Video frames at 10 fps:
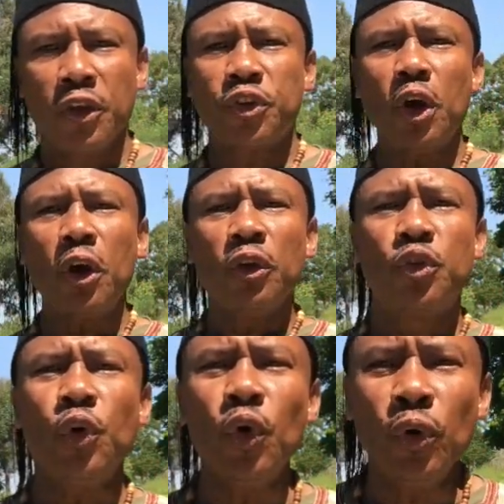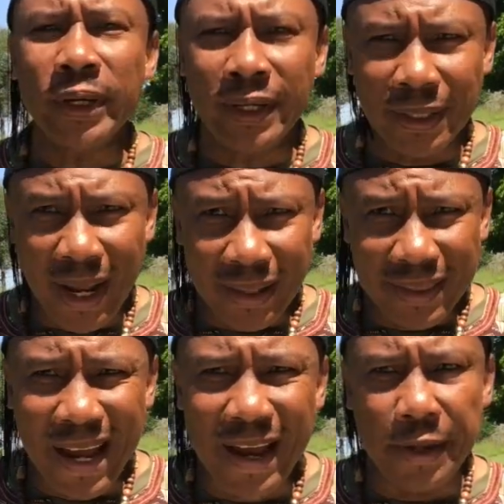So during that
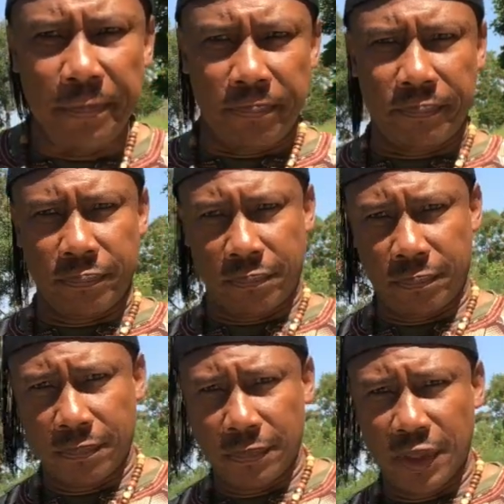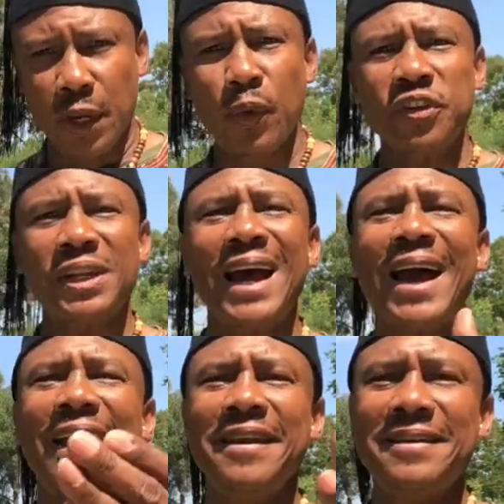time, there was an
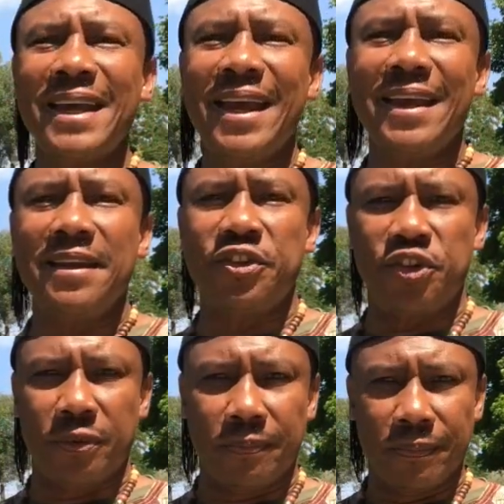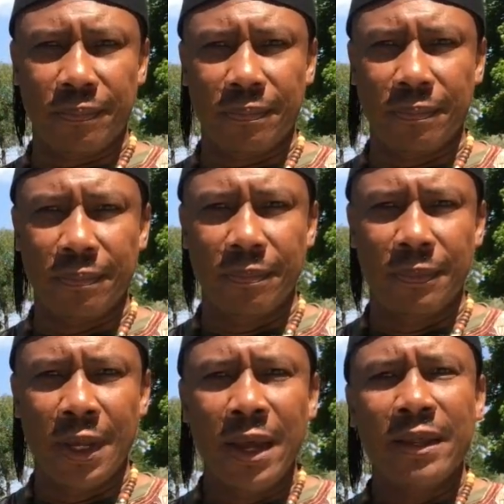ice age.
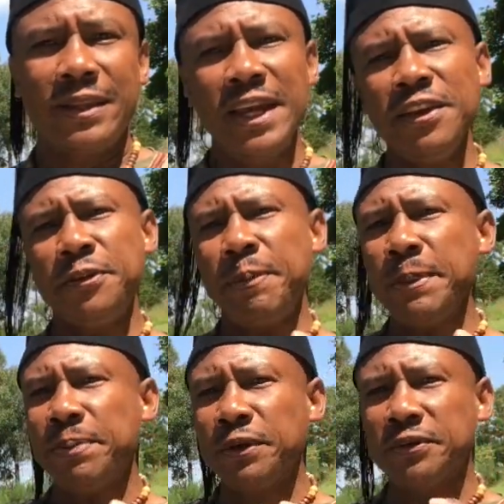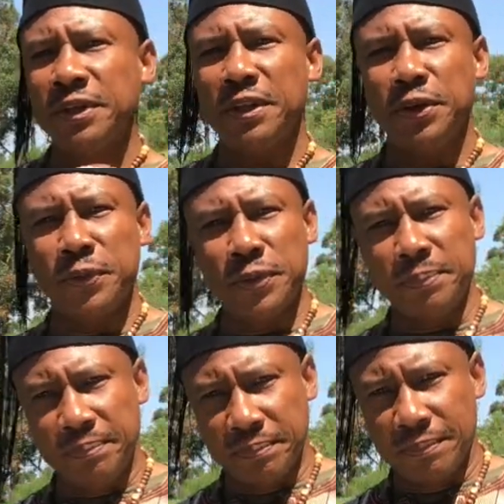These peoples in
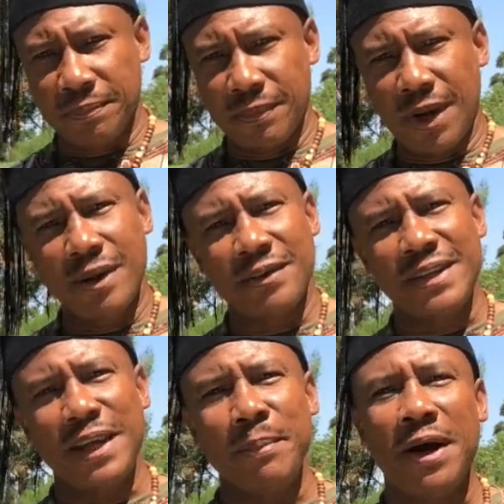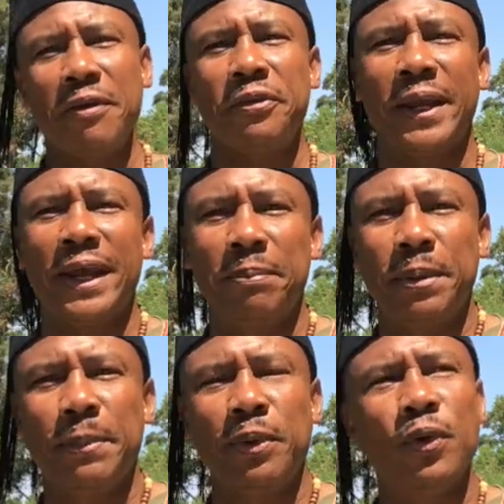Europe are the same African
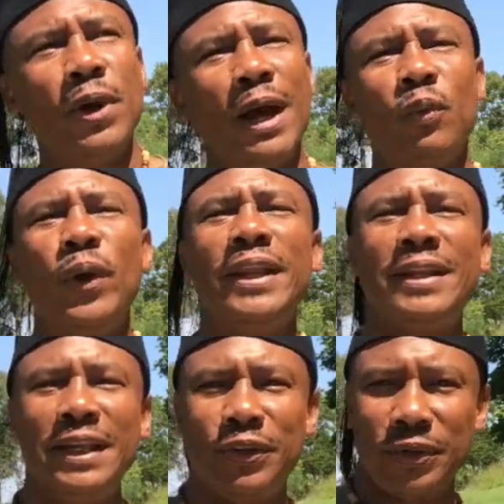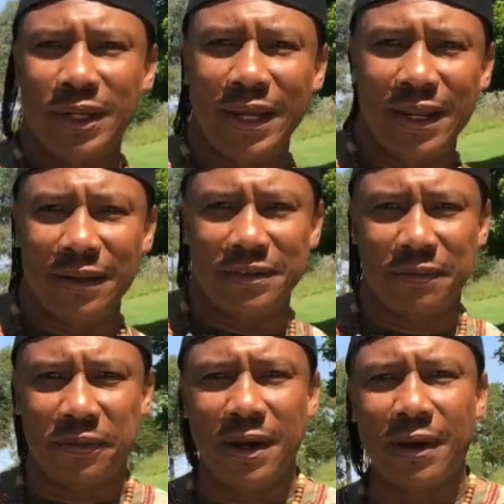people who had went into the hills
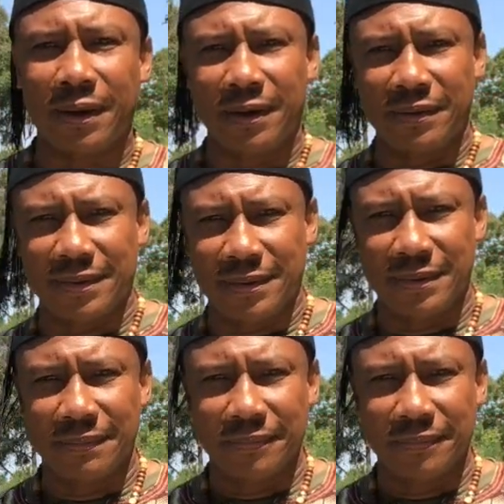of Caucasus,